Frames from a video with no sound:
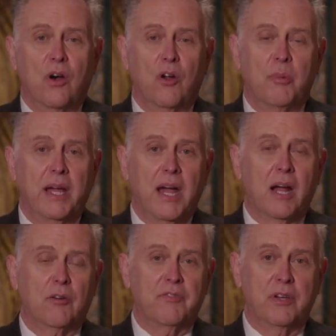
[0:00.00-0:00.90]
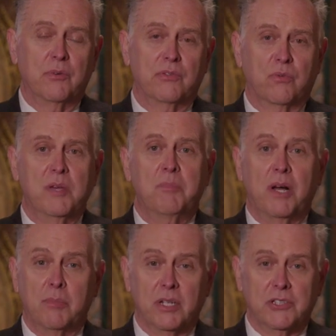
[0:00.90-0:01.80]
autobiography was
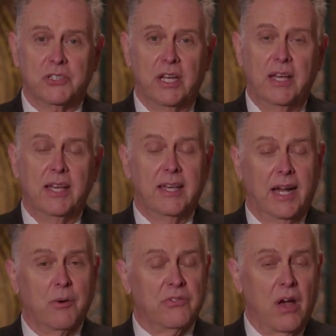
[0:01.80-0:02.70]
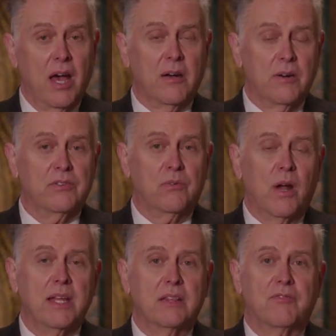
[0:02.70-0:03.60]
republished, and I was honored to
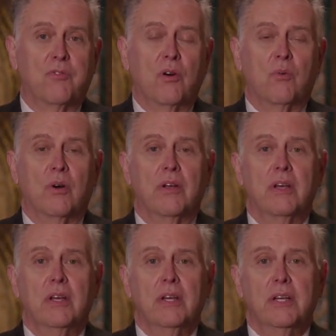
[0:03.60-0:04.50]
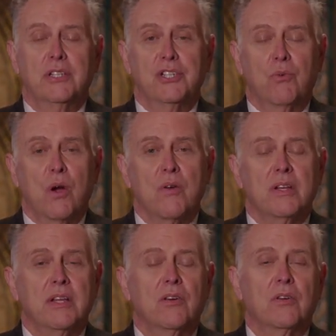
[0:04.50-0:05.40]
write the foreword. She wrote
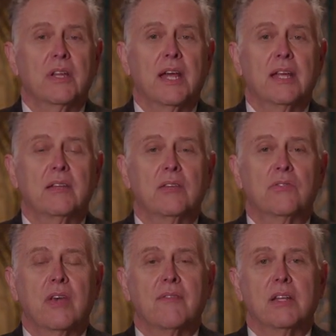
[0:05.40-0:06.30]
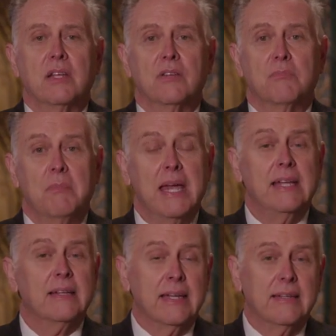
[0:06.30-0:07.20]
it in the early 1970s,
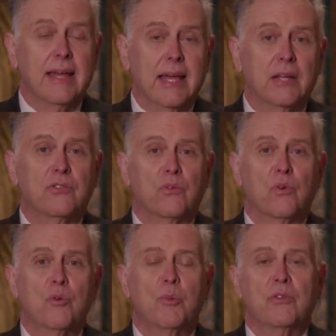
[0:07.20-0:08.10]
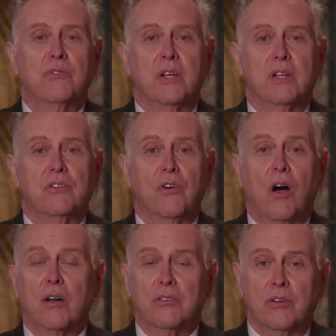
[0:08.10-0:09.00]
mainly to answer rumors that had
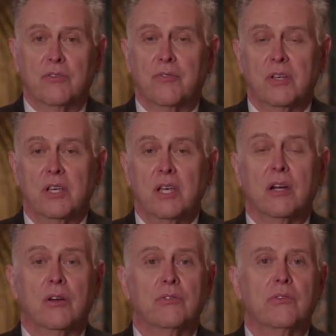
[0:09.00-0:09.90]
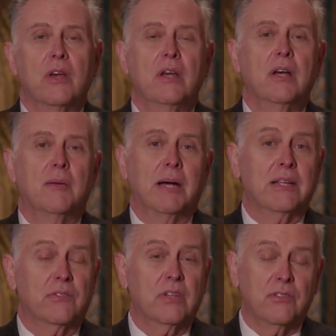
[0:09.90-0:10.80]
dogged her for years
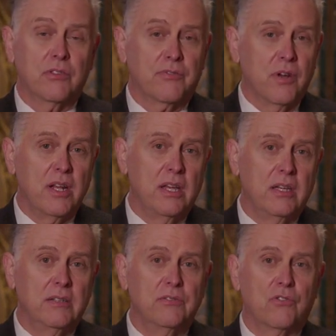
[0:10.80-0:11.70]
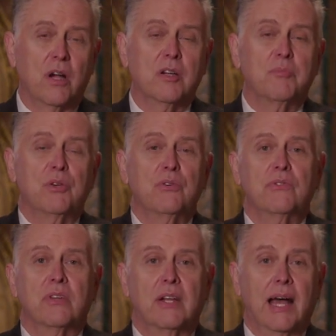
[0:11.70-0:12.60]
about schizophrenia, drug
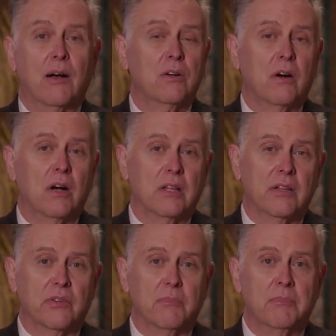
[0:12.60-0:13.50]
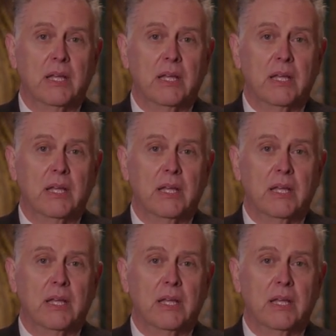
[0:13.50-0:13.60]
abuse, and alcoholism.